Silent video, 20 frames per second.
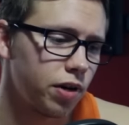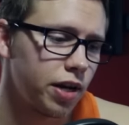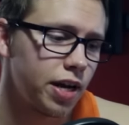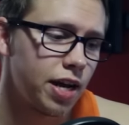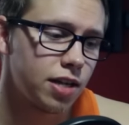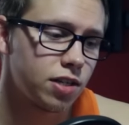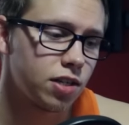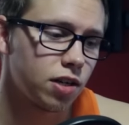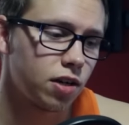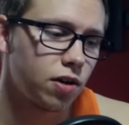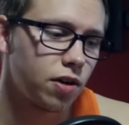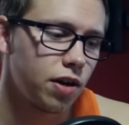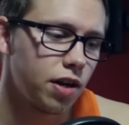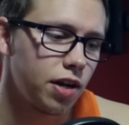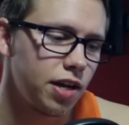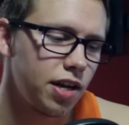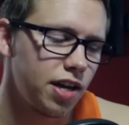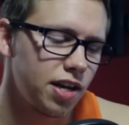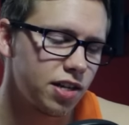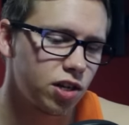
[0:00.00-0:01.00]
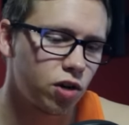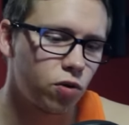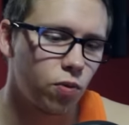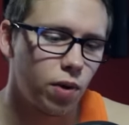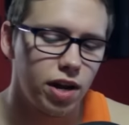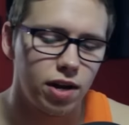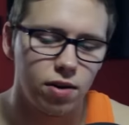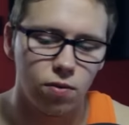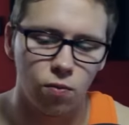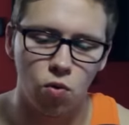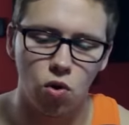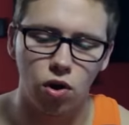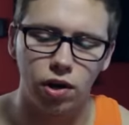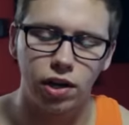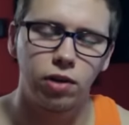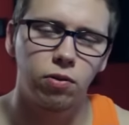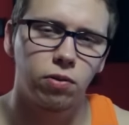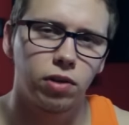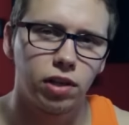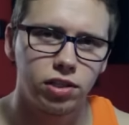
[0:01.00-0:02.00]
He has a great
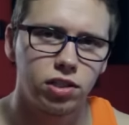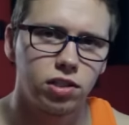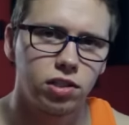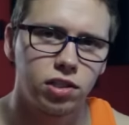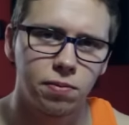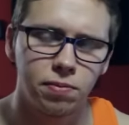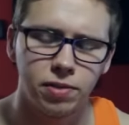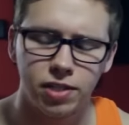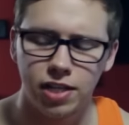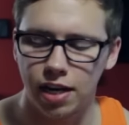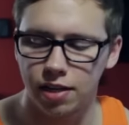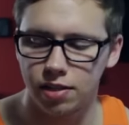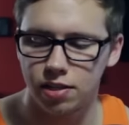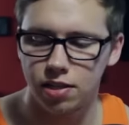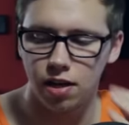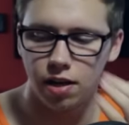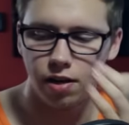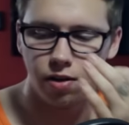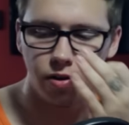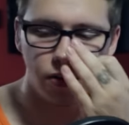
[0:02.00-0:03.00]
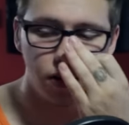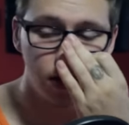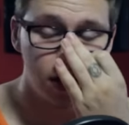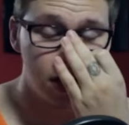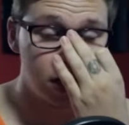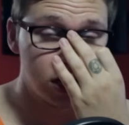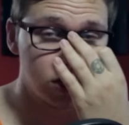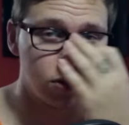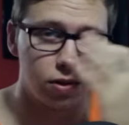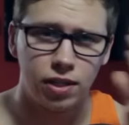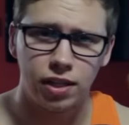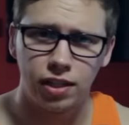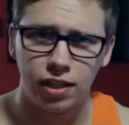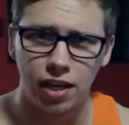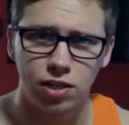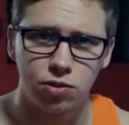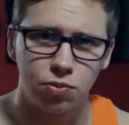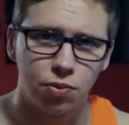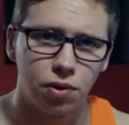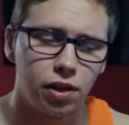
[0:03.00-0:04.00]
working relationship with Zack Snyder, so I think
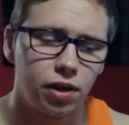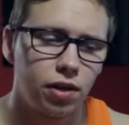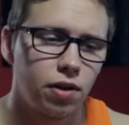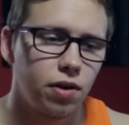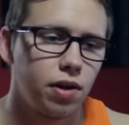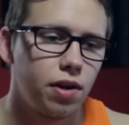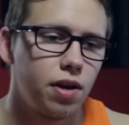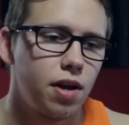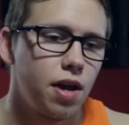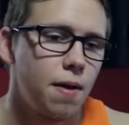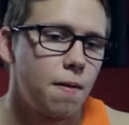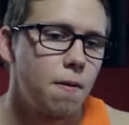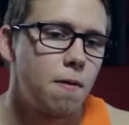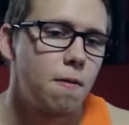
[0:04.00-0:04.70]
that's really good.